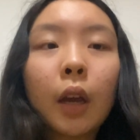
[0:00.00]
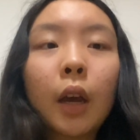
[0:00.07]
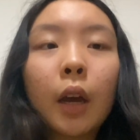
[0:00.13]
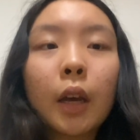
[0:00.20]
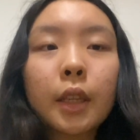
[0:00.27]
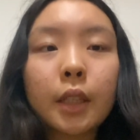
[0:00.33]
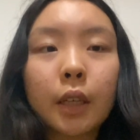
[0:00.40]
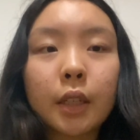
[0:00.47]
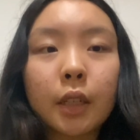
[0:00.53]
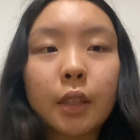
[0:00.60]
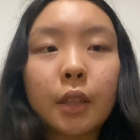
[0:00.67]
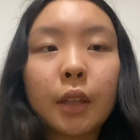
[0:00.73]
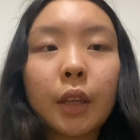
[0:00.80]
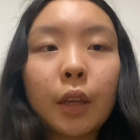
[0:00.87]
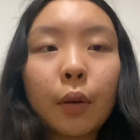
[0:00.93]
such as the
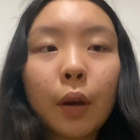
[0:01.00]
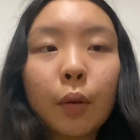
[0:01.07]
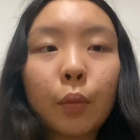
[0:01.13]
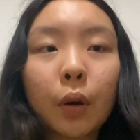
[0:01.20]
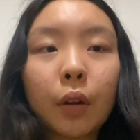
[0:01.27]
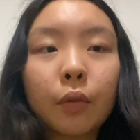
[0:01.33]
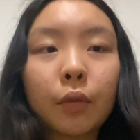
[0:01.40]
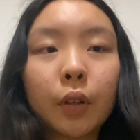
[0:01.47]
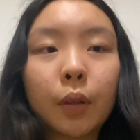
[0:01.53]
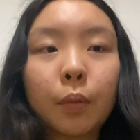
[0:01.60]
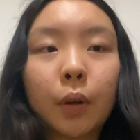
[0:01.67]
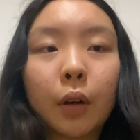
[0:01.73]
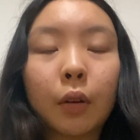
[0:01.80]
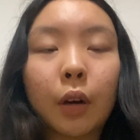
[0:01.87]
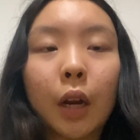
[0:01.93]
UN World Food
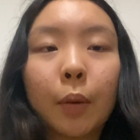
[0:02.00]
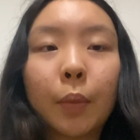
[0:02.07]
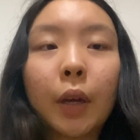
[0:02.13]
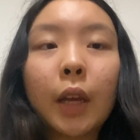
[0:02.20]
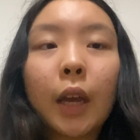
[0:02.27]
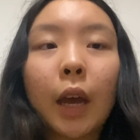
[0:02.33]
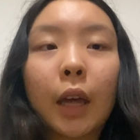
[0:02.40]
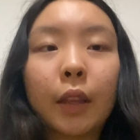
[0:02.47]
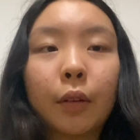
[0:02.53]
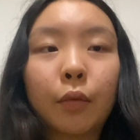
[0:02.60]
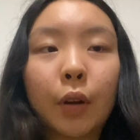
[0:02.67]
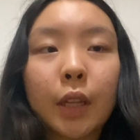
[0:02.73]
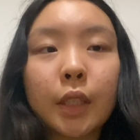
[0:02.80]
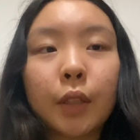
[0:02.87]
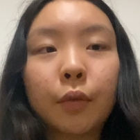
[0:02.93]
Programme and the
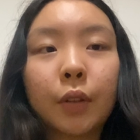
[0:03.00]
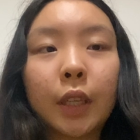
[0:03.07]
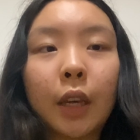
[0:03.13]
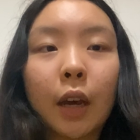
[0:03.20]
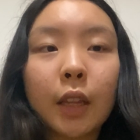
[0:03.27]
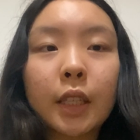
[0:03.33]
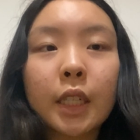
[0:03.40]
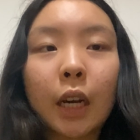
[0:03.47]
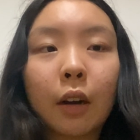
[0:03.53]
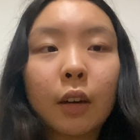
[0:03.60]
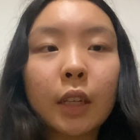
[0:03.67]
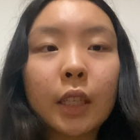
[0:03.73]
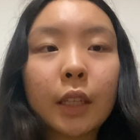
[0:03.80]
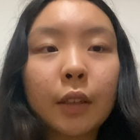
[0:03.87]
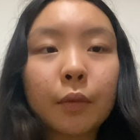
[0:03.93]
Friends of the Earth charity.